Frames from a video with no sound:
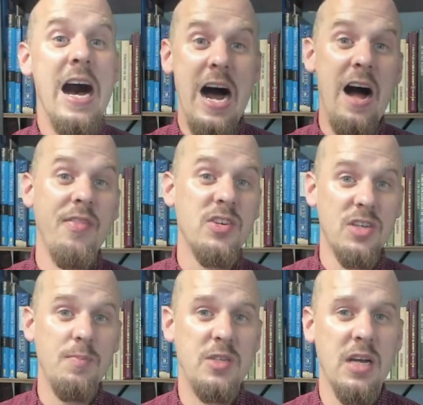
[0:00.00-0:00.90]
on the
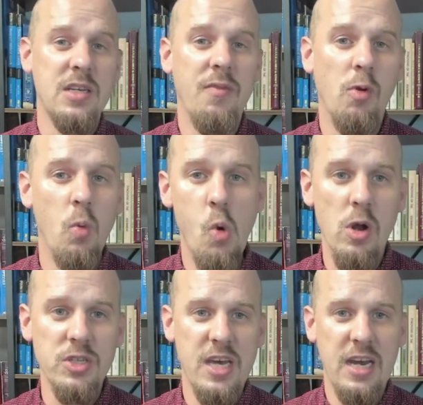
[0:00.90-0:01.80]
subject of
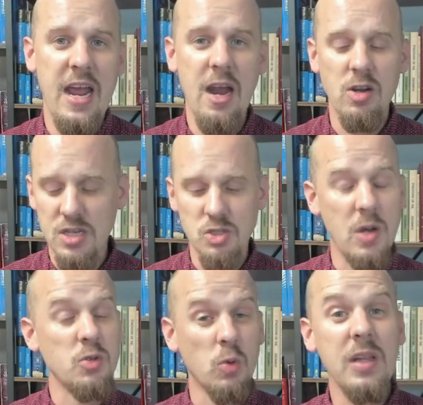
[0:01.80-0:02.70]
rewards and inheritance, so
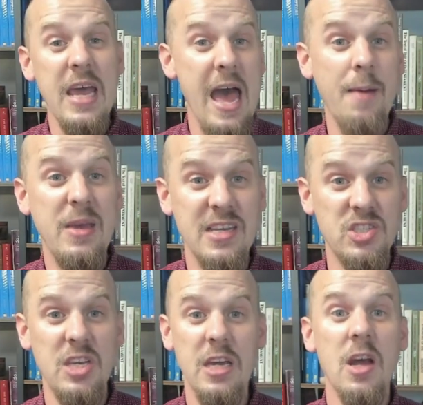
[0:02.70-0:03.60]
I was really happy to
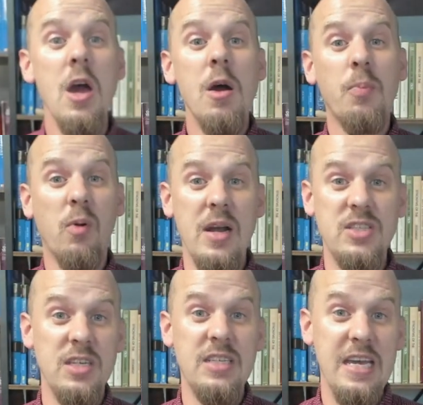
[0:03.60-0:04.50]
see it
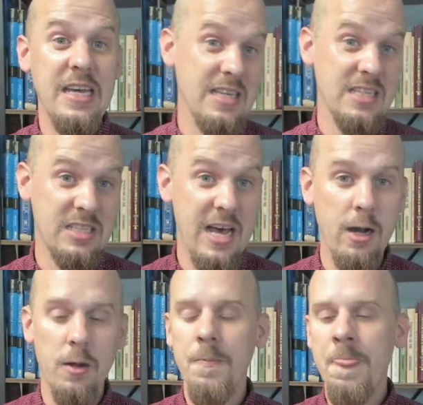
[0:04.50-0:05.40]
present in this
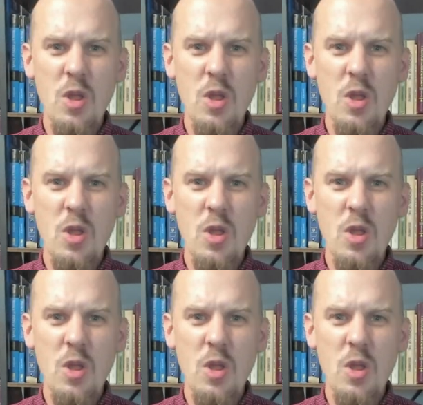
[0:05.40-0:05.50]
letter.